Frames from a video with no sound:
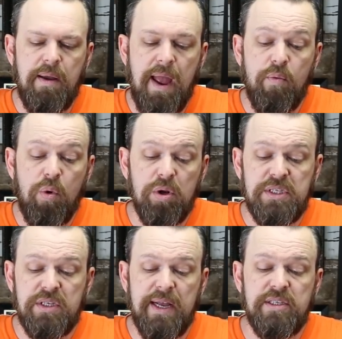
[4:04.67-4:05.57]

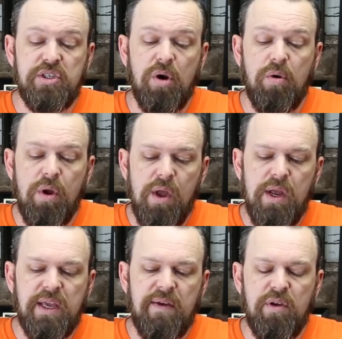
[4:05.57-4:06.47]
And so
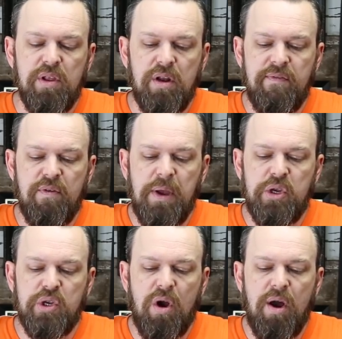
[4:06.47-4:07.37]
give you a little
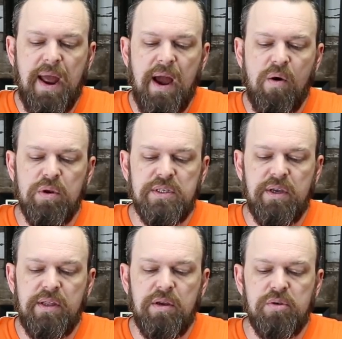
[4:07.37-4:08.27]
information on how we're
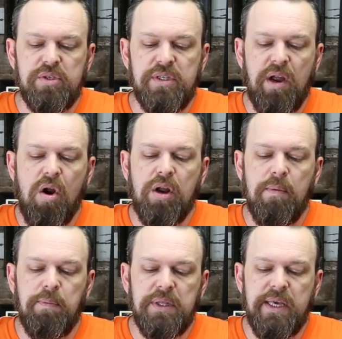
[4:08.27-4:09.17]
selling those. They are
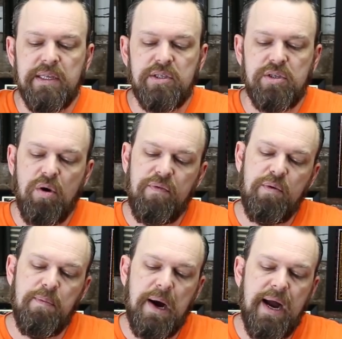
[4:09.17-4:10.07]
complete. So if
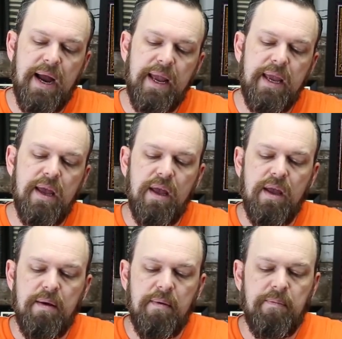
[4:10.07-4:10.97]
you buy
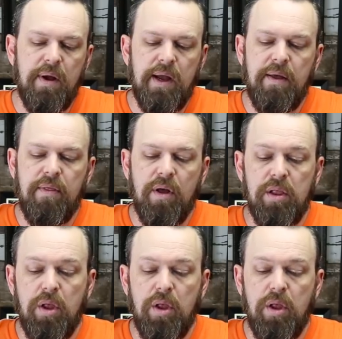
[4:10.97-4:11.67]
a